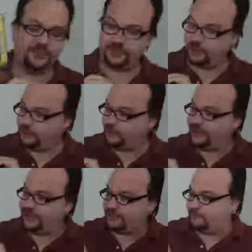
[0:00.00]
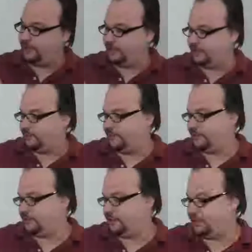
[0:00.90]
show this month,
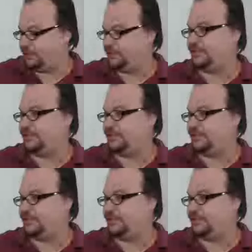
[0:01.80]
which is